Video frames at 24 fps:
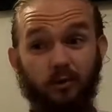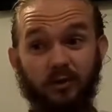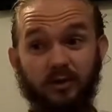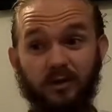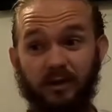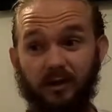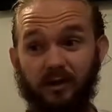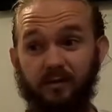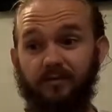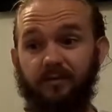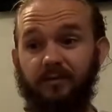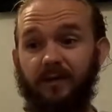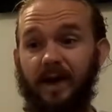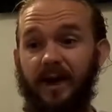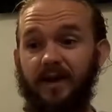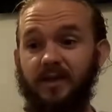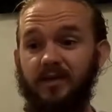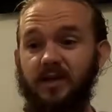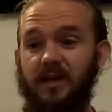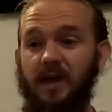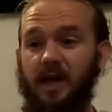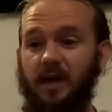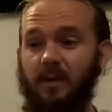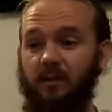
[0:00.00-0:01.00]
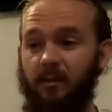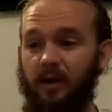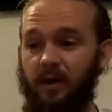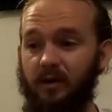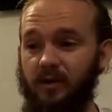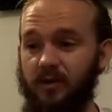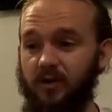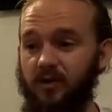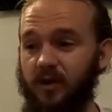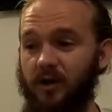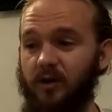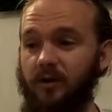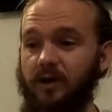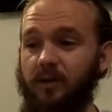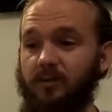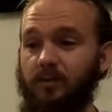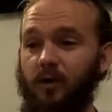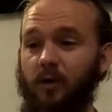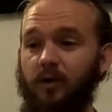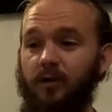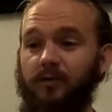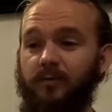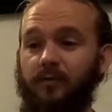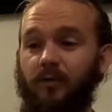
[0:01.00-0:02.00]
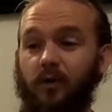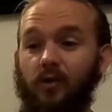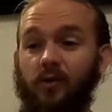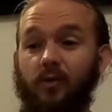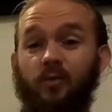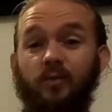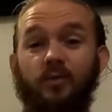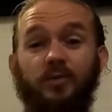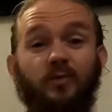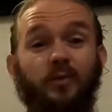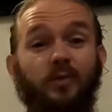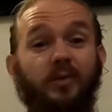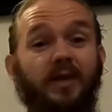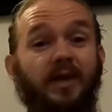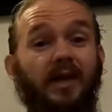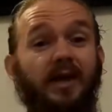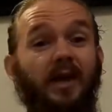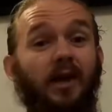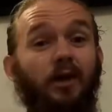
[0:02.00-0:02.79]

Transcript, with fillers: closing, in fact. But the turning point for them was when they